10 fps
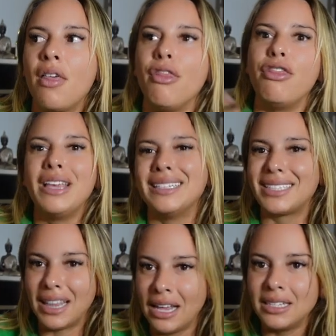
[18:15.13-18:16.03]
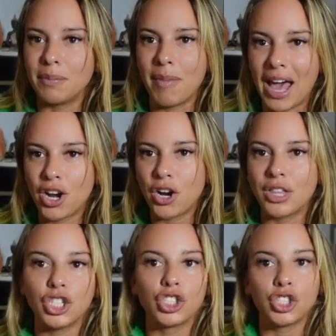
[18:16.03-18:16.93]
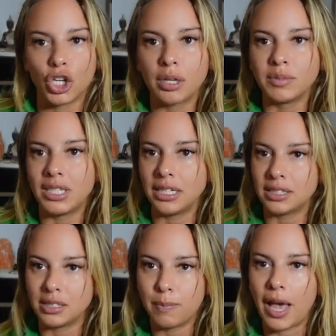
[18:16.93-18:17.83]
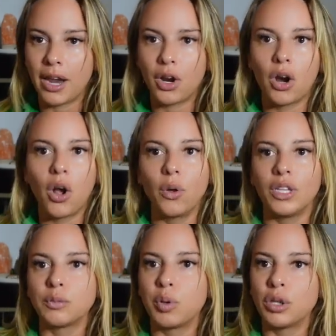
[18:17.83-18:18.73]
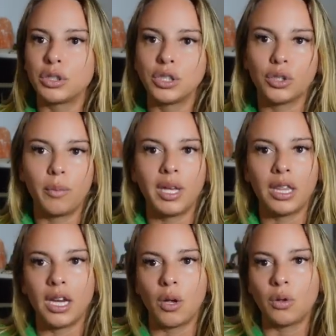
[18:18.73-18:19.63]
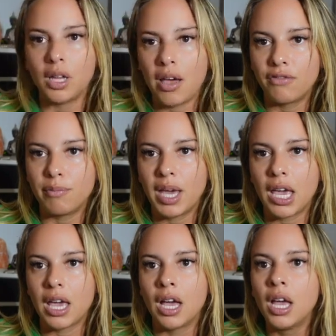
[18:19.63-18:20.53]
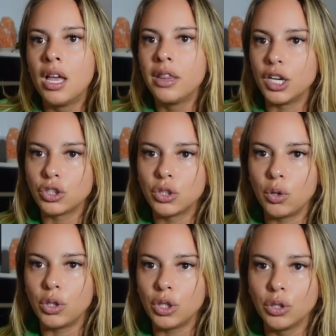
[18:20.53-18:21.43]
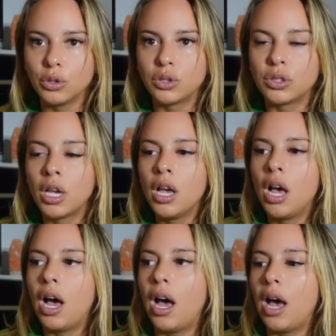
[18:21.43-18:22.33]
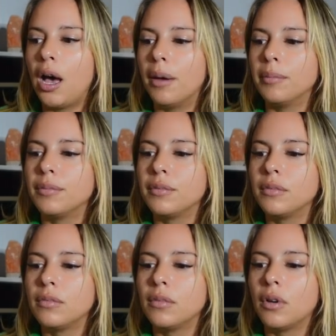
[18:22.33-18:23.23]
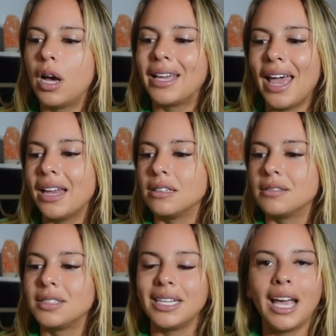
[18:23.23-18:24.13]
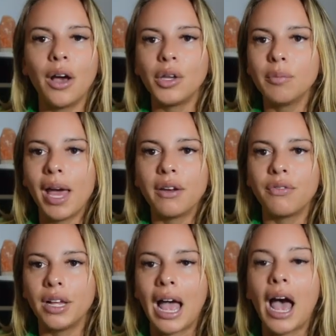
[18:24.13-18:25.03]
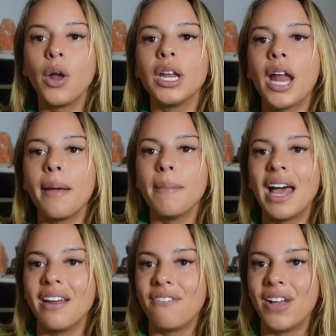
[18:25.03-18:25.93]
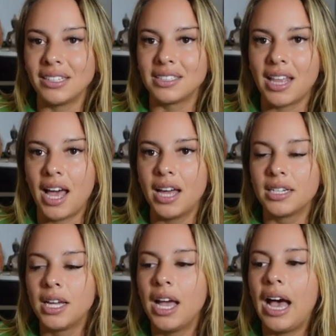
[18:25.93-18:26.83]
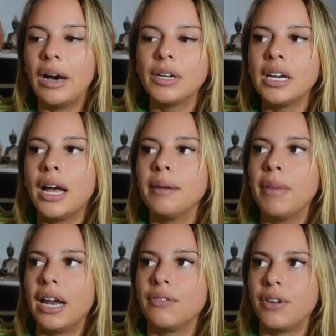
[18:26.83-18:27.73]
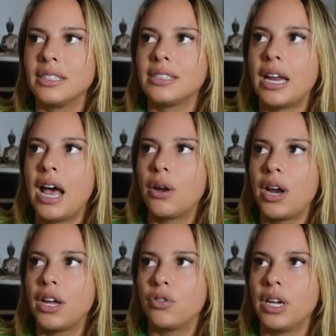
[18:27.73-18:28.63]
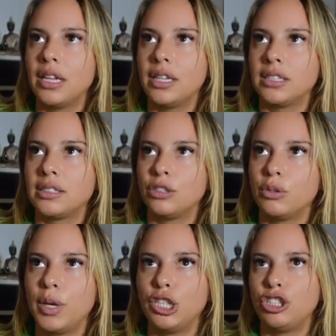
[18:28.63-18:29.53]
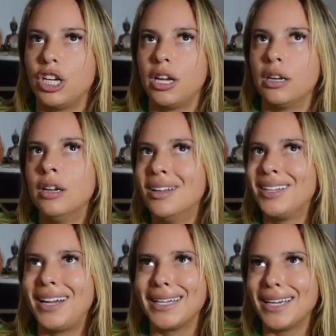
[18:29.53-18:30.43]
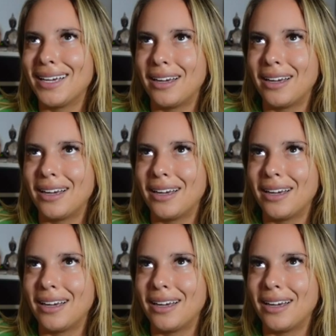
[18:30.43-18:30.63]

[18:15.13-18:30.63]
these things matter, these circumstances matter. Oh, this person told me they don't love me. There's no use. Again, see how you manifest. How did I manifest that? How did I manifest that? How did I create that situation? Like